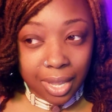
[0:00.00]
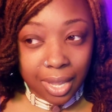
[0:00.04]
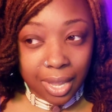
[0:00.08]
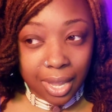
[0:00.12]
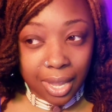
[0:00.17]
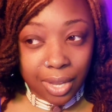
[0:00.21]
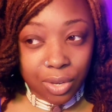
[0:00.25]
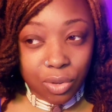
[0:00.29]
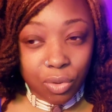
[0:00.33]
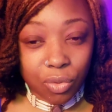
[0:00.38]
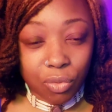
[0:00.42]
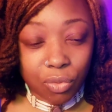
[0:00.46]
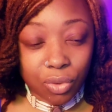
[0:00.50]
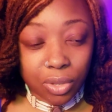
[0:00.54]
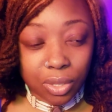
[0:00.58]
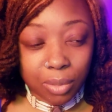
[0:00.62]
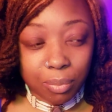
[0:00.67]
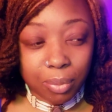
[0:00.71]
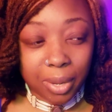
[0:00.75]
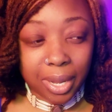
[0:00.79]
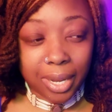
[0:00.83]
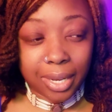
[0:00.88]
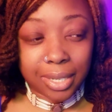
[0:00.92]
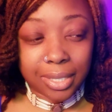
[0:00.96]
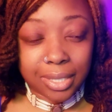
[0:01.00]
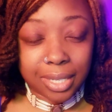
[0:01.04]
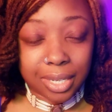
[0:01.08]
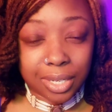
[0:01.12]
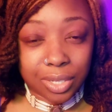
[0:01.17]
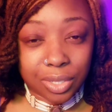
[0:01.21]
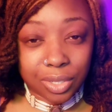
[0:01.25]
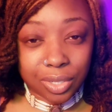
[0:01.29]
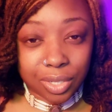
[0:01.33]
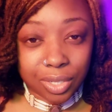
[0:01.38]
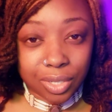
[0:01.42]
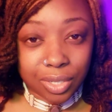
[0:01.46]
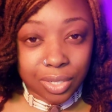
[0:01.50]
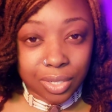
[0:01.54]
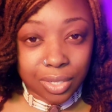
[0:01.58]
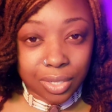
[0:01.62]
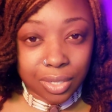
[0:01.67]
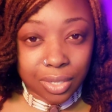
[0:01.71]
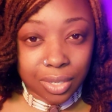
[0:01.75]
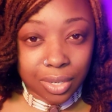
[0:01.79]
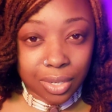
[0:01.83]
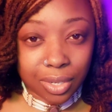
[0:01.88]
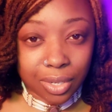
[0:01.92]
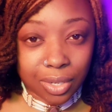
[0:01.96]
and you really pay attention
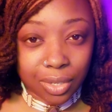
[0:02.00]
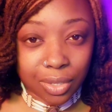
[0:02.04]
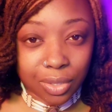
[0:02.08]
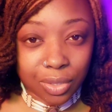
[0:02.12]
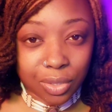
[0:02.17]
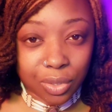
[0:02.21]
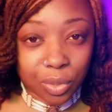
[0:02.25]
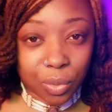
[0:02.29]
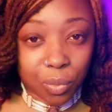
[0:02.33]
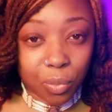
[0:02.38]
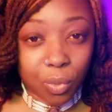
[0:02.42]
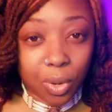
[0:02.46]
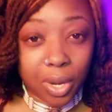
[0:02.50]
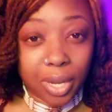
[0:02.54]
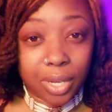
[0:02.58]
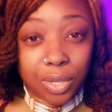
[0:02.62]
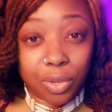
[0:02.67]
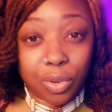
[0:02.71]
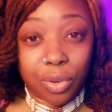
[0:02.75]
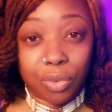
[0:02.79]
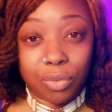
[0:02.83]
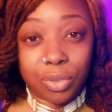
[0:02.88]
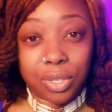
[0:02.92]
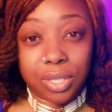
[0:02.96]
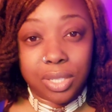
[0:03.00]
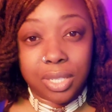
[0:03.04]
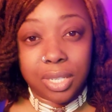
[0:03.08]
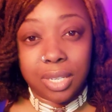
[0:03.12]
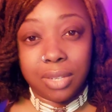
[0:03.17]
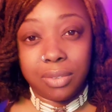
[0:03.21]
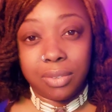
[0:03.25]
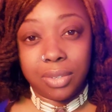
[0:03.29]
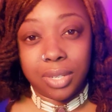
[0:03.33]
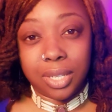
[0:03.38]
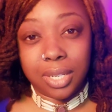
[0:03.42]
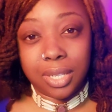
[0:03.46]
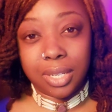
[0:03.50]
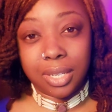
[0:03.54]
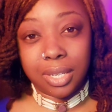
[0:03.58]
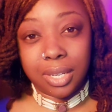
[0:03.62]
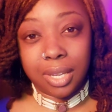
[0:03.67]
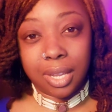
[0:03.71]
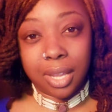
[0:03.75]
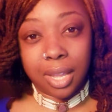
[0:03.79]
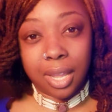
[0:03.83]
to what you're receiving,